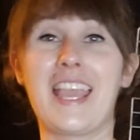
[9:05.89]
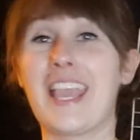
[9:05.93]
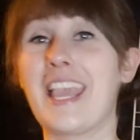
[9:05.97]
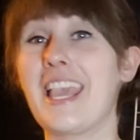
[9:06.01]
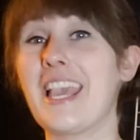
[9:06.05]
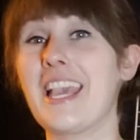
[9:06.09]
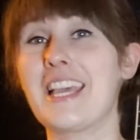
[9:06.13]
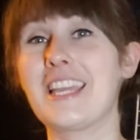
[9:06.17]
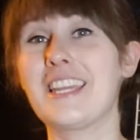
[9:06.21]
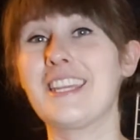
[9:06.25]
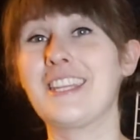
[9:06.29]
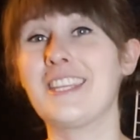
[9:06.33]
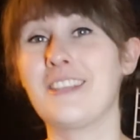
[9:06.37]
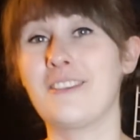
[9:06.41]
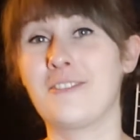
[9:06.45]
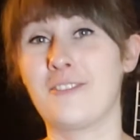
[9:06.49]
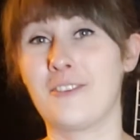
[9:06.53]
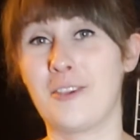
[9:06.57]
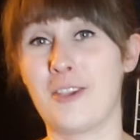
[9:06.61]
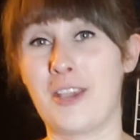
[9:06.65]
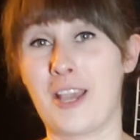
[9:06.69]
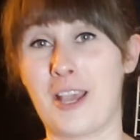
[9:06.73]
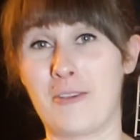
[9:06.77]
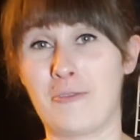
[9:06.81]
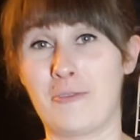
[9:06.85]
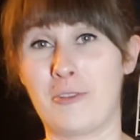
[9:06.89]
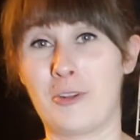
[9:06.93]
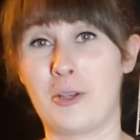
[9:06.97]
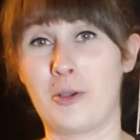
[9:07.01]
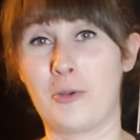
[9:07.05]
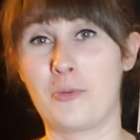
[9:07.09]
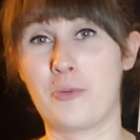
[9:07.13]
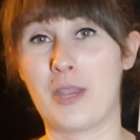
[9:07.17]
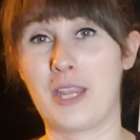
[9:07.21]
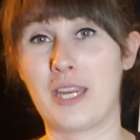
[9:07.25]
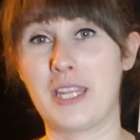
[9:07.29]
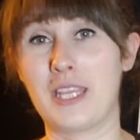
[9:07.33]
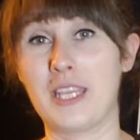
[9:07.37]
And if you haven't
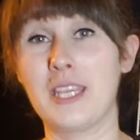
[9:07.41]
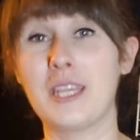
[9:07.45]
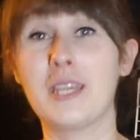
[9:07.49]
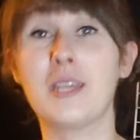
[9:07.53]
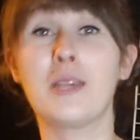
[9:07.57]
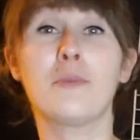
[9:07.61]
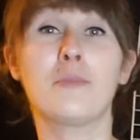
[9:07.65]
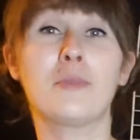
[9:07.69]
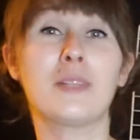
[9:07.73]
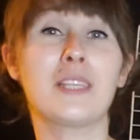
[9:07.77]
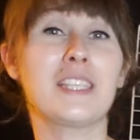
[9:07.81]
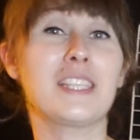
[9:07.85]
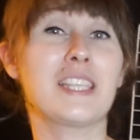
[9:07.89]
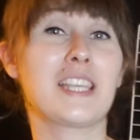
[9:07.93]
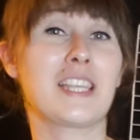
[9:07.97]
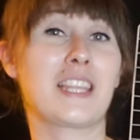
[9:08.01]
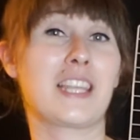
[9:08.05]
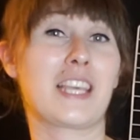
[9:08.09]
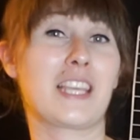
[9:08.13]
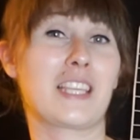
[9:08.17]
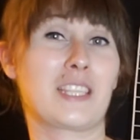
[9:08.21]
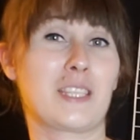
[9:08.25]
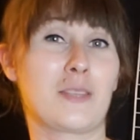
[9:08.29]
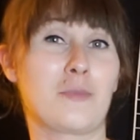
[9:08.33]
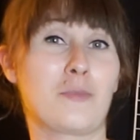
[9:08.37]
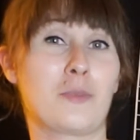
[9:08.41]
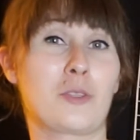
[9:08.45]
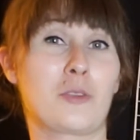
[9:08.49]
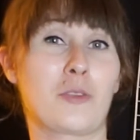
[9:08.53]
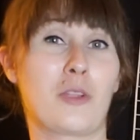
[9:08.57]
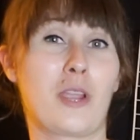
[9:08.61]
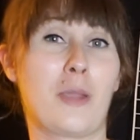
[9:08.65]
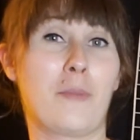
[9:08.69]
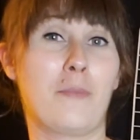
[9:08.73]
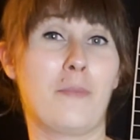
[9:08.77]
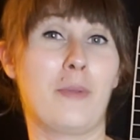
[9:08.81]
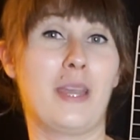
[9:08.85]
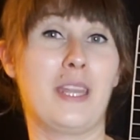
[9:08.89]
already, please hit that
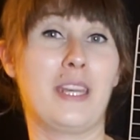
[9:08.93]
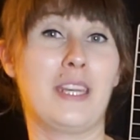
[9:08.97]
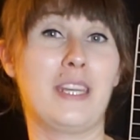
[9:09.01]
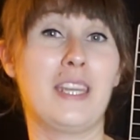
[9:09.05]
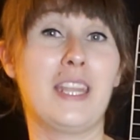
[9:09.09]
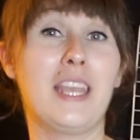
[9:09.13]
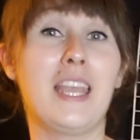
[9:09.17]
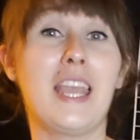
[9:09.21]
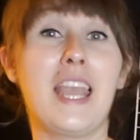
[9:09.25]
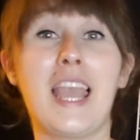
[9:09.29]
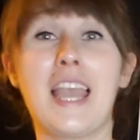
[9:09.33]
subscribe button,